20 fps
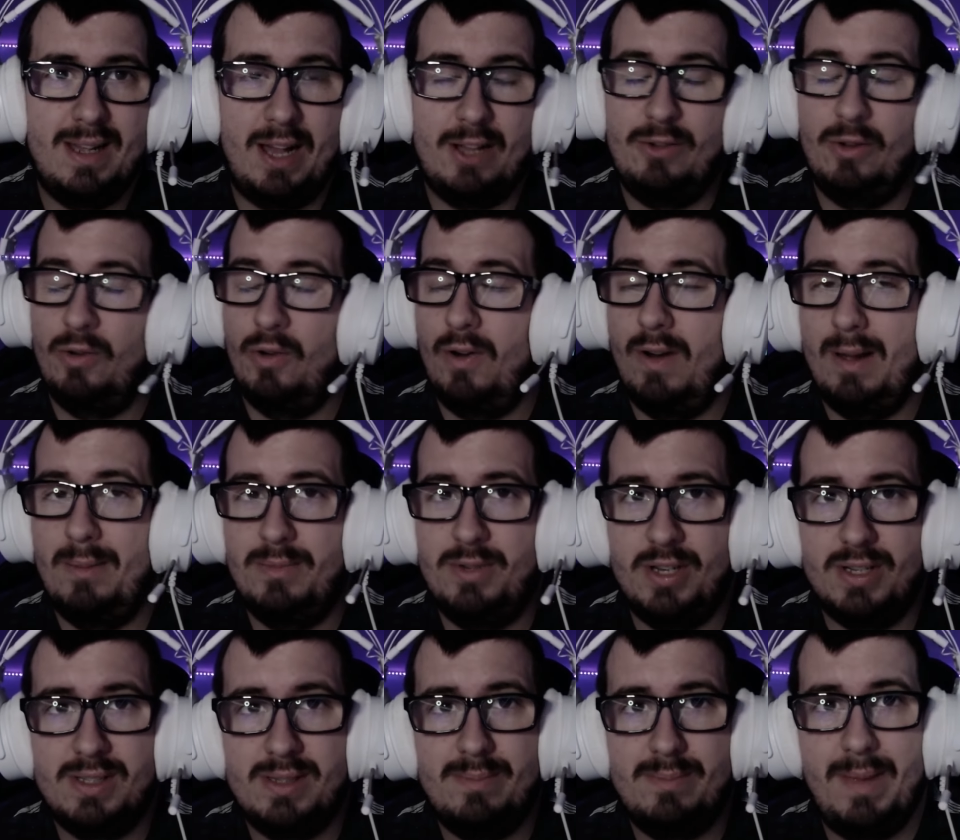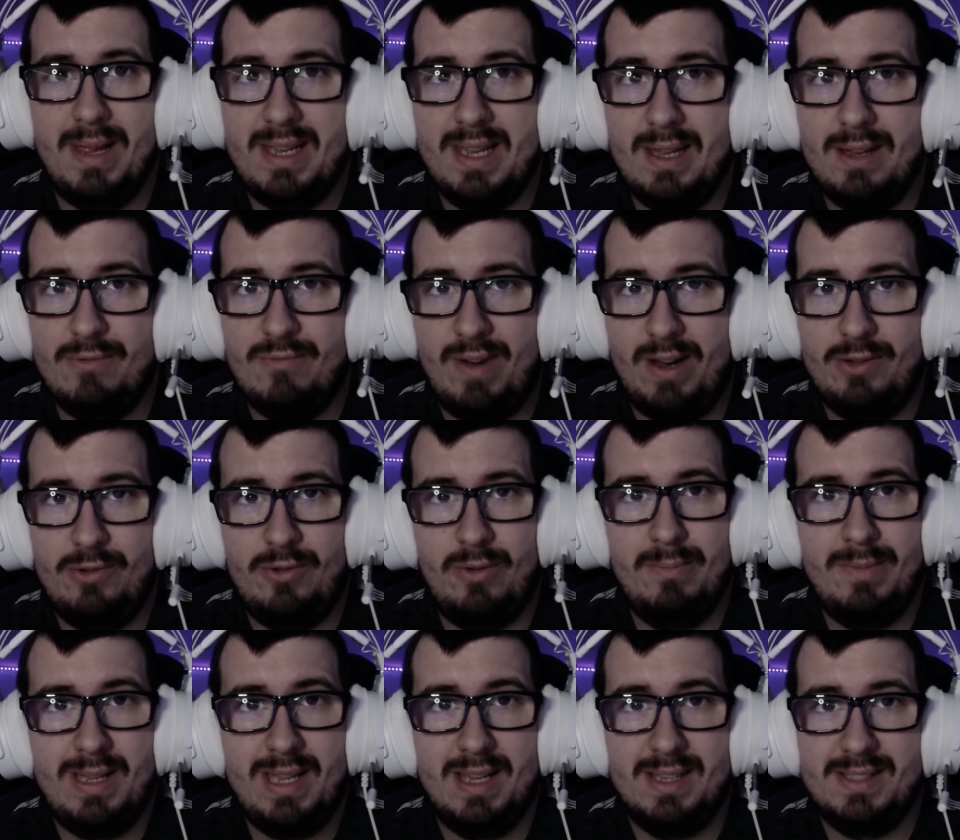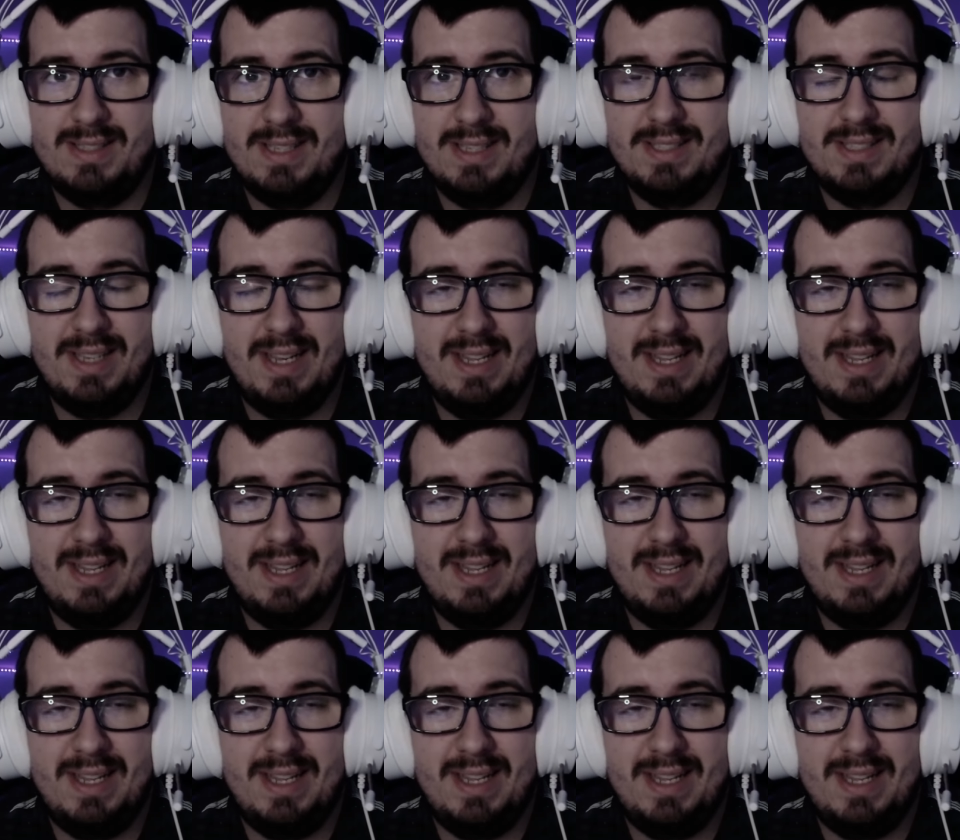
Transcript: I don't know, I'm just making random guesses,